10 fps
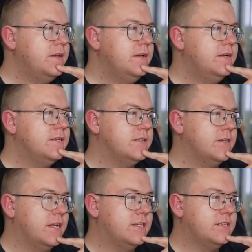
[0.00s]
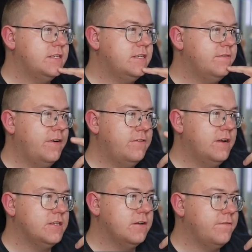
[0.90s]
So yeah, she's a very nice
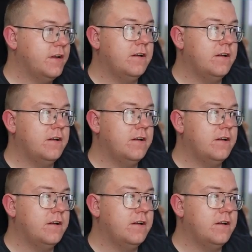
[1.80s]
looking figure.